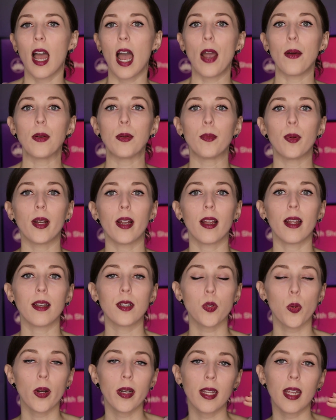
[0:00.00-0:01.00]
I would bring a
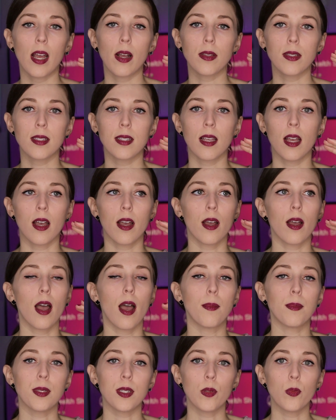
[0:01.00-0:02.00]
20-ounce
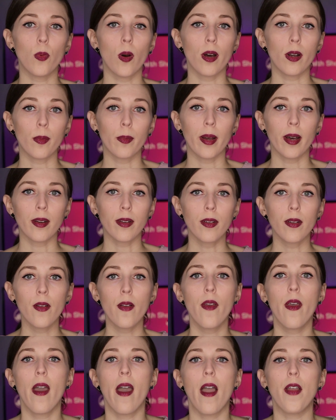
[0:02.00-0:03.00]
empty water bottle,
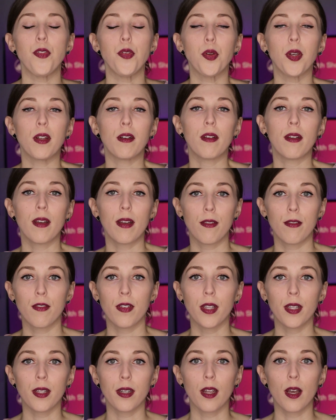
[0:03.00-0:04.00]
and you can
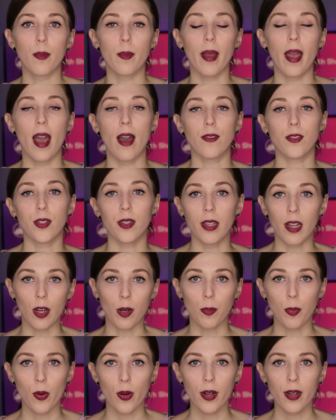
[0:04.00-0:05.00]
fill it up after the
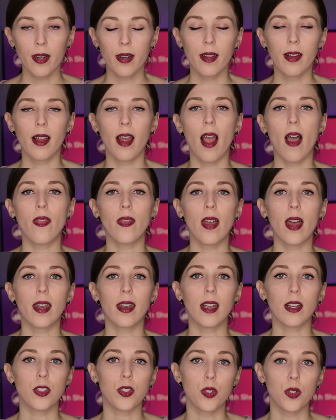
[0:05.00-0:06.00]
airport, and then
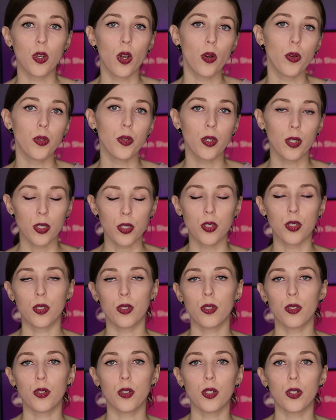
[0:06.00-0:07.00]
as you go, you
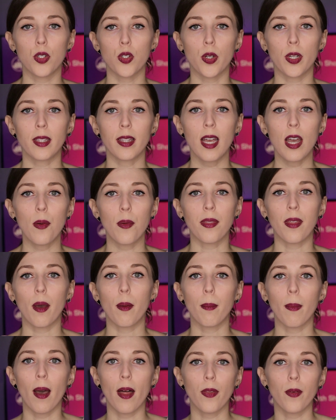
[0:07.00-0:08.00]
can drink that
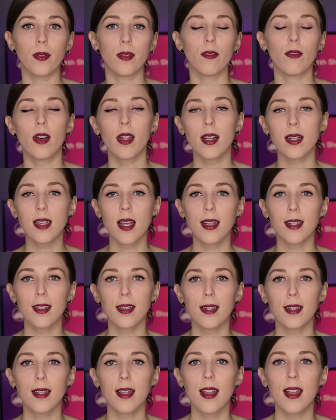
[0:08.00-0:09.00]
without bothering the flight
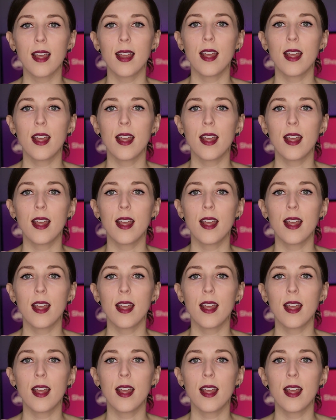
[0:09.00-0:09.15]
attendant.